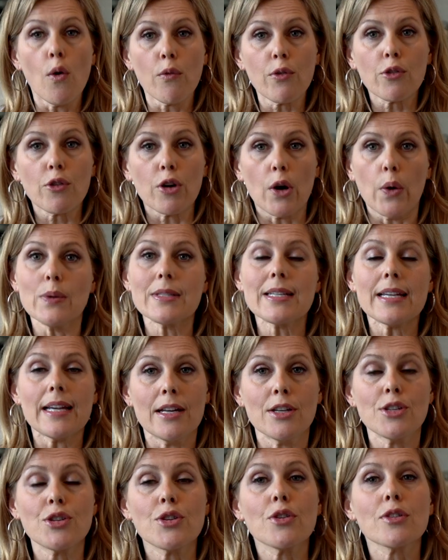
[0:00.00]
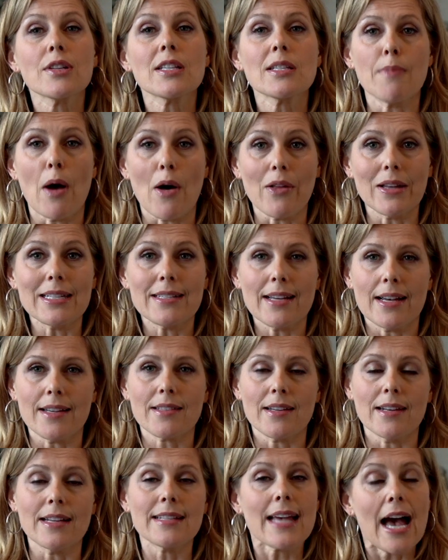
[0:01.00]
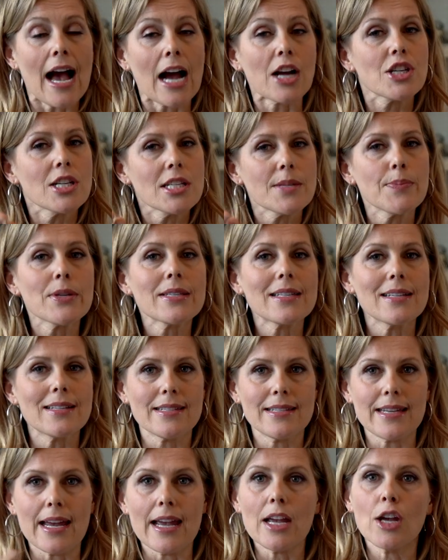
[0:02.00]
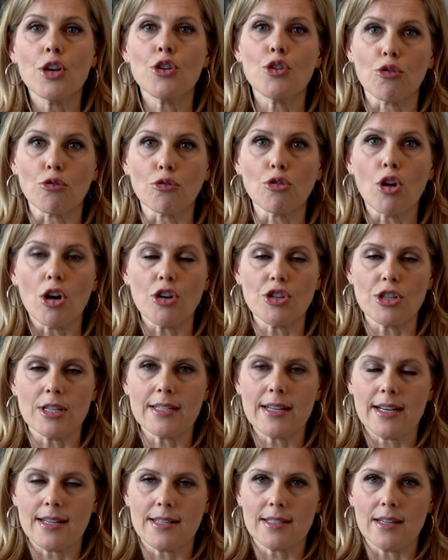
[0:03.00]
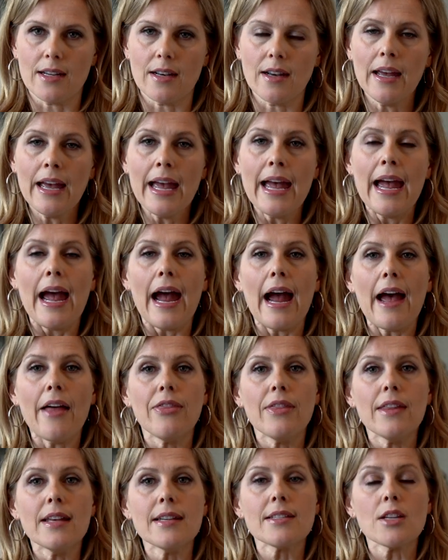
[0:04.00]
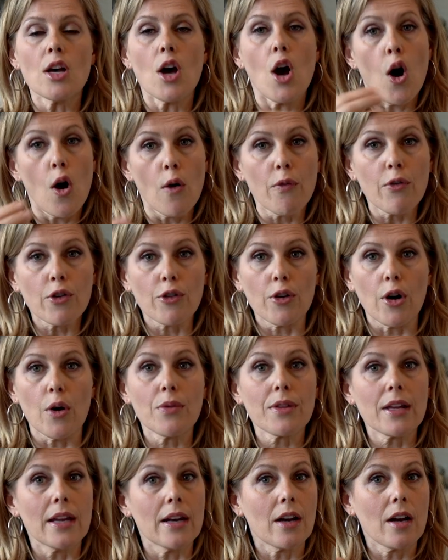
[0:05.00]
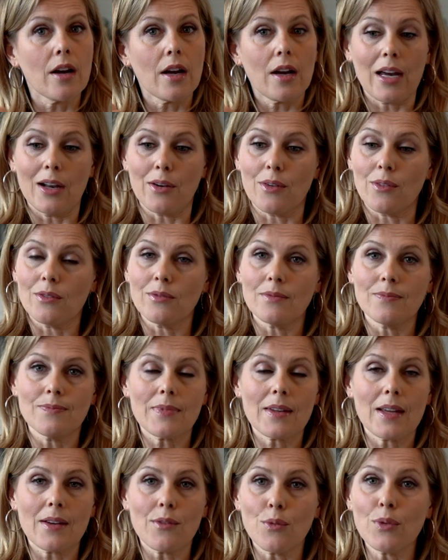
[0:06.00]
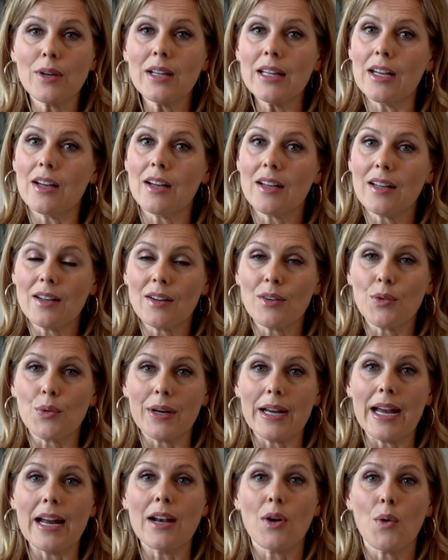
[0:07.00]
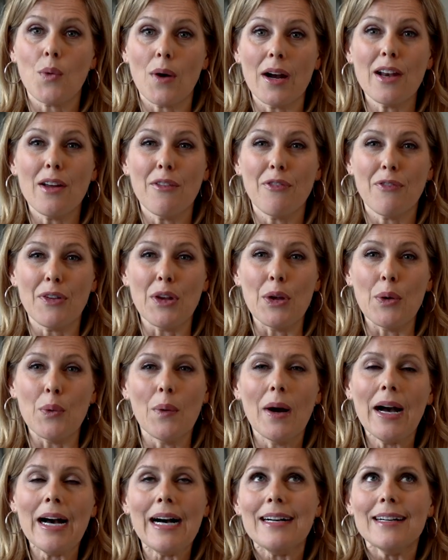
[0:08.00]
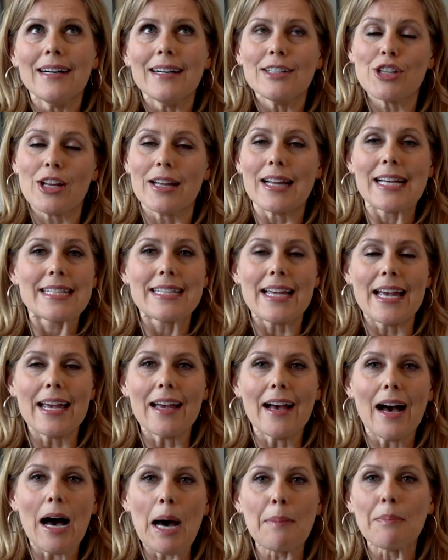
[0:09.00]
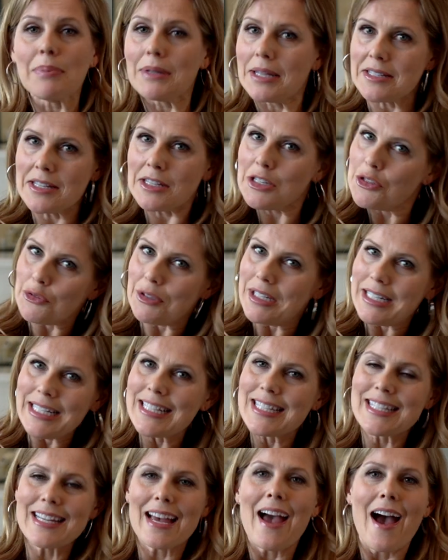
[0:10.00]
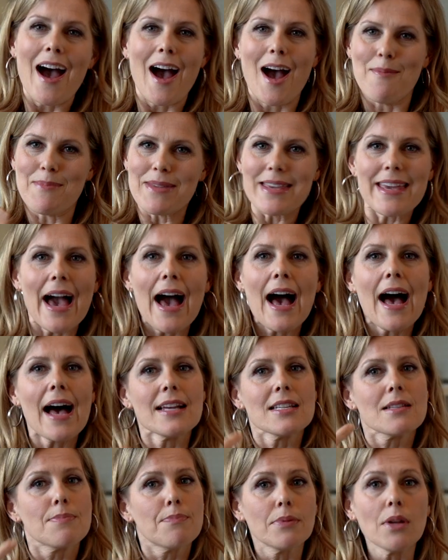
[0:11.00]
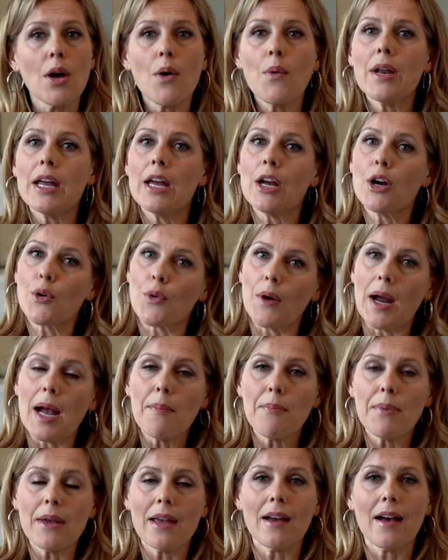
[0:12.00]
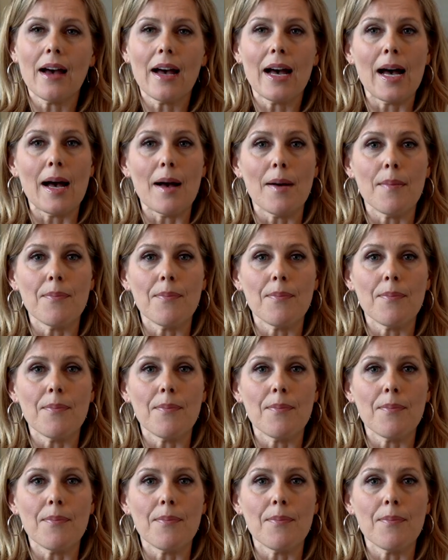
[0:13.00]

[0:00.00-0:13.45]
overgrows into your small intestine. It's actually supposed to stay in your large intestine. And this overgrowth can really create quite a few, shall I say, unpleasantries, gas, bloating, cramping,